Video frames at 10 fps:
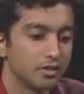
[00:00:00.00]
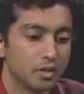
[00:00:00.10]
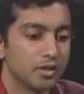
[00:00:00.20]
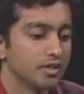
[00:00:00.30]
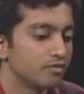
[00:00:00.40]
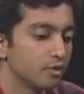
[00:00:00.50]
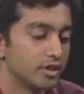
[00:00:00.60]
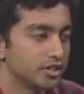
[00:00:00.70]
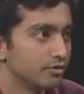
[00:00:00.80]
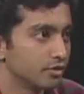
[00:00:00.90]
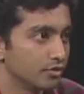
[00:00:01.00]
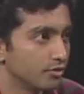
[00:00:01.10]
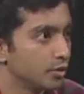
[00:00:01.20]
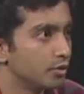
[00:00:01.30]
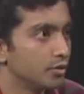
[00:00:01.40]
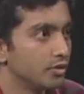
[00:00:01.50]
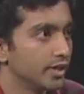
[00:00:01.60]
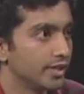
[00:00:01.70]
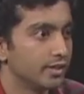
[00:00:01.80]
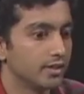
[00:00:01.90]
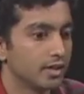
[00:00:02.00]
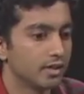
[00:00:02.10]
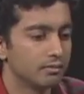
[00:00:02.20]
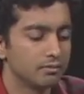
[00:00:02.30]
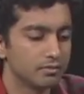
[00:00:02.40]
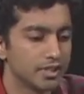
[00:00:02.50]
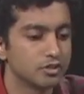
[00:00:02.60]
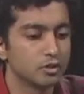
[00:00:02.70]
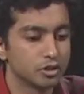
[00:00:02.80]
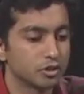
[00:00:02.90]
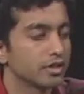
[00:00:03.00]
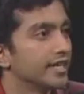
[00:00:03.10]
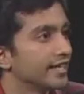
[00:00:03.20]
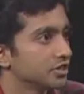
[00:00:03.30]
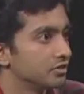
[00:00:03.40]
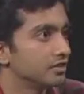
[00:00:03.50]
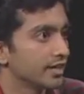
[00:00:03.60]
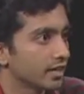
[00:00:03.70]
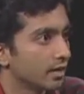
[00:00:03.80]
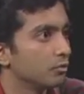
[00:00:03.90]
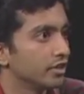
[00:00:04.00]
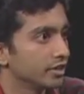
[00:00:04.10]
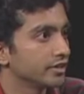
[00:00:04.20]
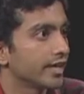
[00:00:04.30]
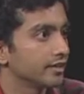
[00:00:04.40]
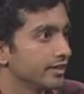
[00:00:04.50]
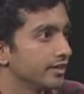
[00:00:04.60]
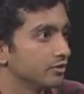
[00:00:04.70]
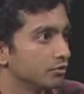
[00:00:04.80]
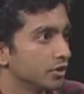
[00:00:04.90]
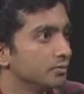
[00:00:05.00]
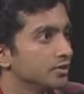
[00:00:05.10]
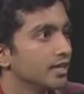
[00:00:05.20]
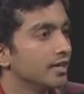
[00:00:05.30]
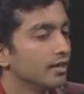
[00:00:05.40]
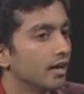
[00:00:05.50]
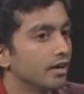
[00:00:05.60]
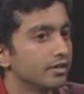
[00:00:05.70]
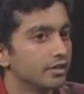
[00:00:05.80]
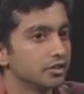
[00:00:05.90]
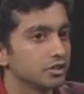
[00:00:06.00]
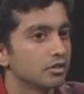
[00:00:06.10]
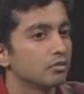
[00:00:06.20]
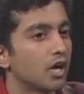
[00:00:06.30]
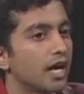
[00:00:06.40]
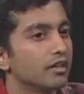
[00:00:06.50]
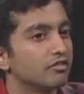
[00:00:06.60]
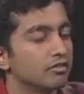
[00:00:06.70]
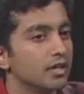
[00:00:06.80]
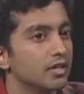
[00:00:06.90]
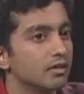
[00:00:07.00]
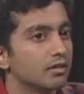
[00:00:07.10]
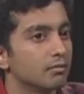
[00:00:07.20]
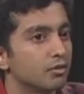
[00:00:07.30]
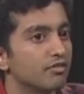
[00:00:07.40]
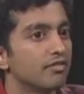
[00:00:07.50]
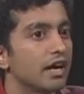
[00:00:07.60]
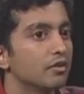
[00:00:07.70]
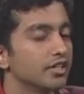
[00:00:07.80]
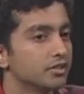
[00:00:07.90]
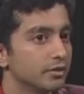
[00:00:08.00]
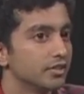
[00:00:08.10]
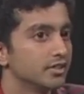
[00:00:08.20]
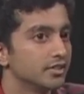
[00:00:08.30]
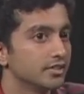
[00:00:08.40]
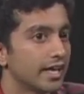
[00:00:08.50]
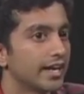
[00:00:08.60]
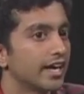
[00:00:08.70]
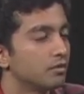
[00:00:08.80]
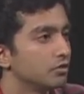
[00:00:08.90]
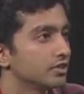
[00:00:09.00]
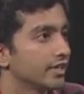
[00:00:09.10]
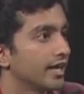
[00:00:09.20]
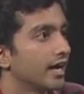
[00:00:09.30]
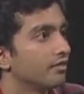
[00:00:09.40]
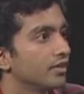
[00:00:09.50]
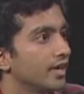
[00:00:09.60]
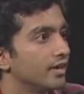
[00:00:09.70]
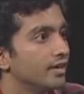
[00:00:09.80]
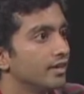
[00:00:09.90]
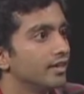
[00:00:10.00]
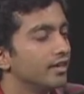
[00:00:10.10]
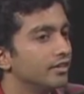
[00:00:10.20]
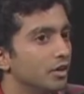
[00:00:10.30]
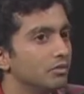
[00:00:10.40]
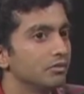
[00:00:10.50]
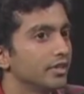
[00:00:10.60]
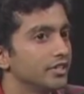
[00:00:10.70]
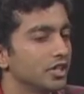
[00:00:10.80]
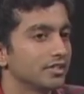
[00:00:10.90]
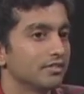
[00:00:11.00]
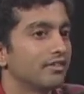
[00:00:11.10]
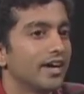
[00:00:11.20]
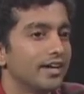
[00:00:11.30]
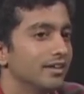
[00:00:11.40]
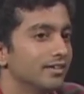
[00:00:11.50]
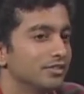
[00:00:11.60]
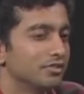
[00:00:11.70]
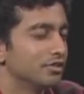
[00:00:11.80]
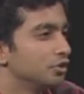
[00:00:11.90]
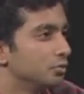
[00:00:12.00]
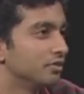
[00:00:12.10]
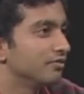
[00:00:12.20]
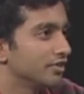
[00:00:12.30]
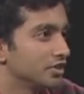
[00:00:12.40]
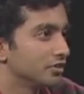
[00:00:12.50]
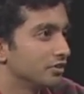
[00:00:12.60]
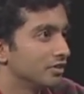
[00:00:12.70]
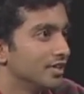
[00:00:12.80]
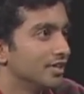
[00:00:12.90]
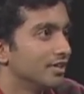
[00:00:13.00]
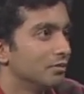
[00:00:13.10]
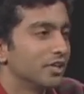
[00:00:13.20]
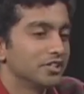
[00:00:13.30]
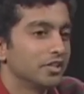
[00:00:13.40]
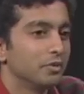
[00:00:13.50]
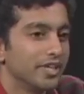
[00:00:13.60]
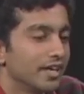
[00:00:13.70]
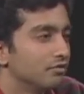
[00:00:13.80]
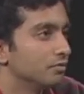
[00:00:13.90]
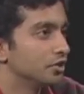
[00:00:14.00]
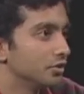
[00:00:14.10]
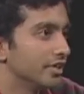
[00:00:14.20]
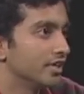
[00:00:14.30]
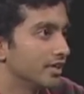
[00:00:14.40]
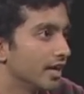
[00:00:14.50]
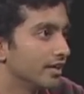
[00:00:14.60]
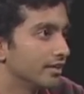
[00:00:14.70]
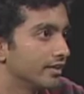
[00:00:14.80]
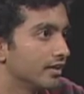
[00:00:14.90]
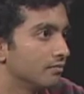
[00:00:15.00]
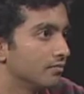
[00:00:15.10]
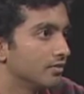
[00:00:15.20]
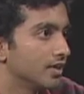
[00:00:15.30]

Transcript: going foraging for food and the social connections that come with their tightly knit groups. There's just a lot of profound experiences that animals can have that don't really justify sort of the superficial pleasure that we get from shooting a gun at them.